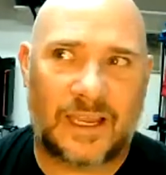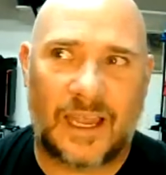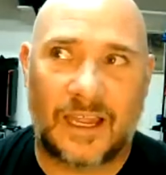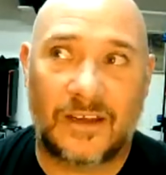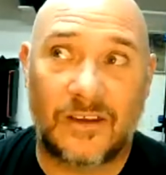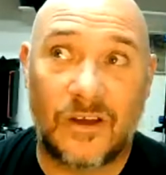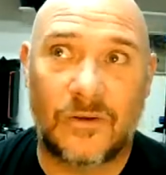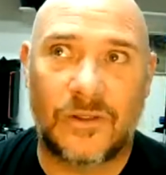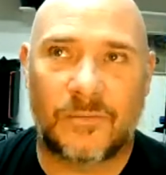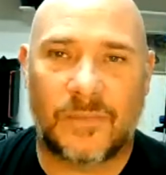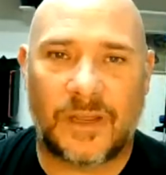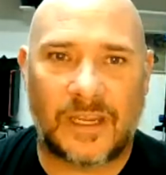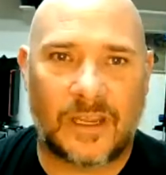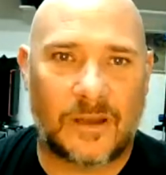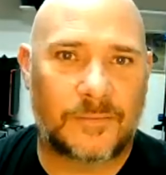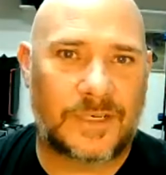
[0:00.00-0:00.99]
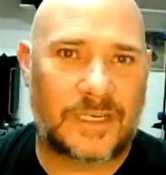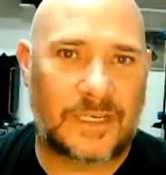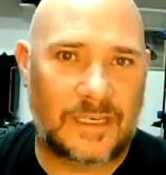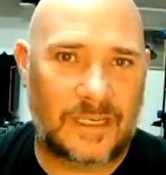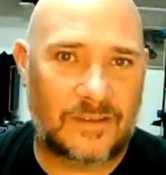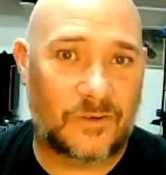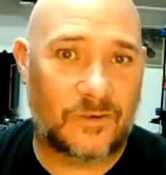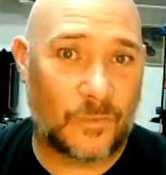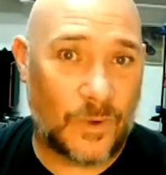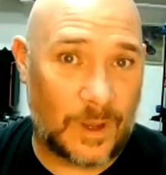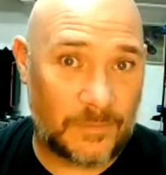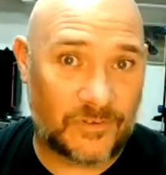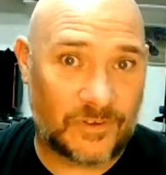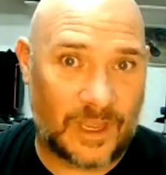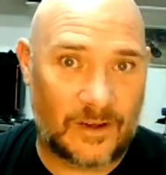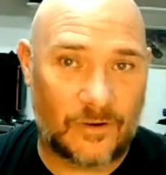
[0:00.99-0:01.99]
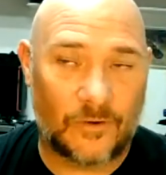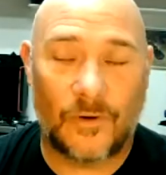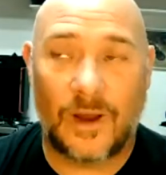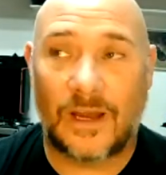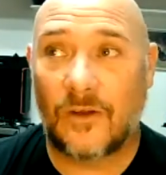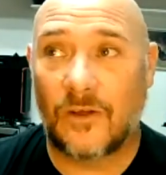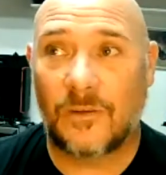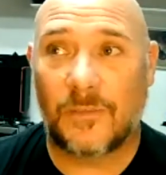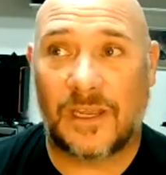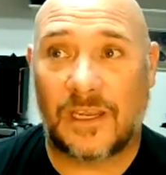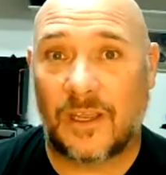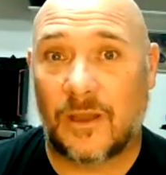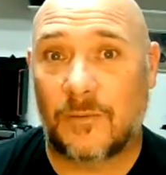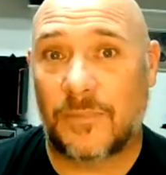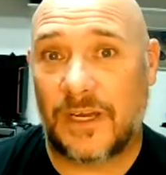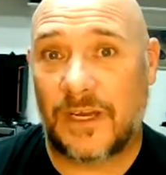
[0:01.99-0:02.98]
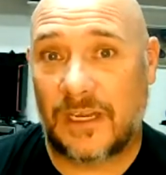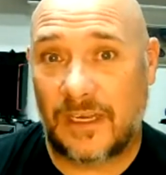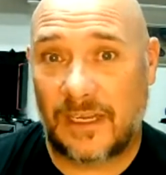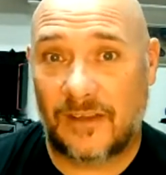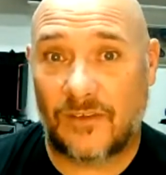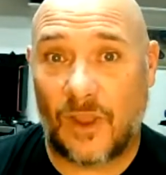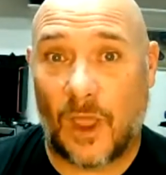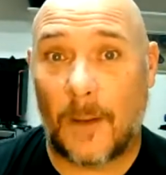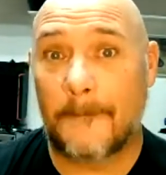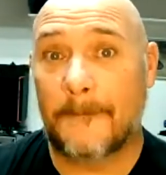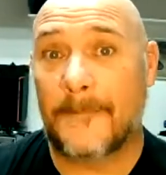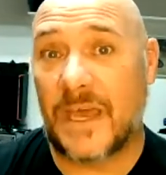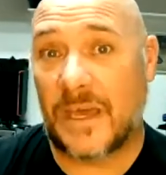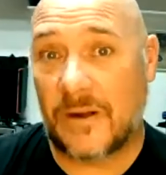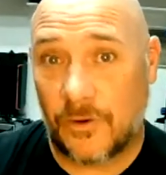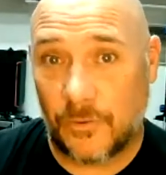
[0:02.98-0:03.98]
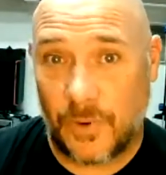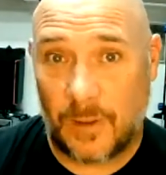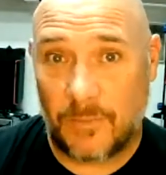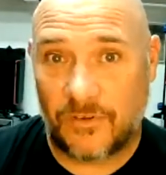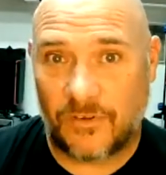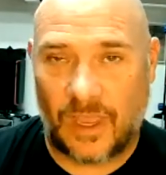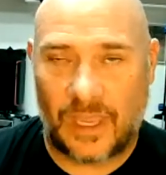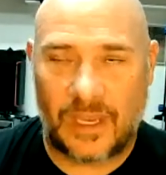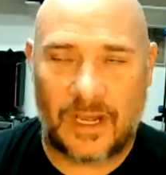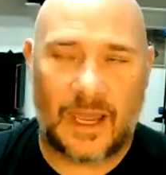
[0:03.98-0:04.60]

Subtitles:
I know that my company needs a website, or I know that my company needs a better website.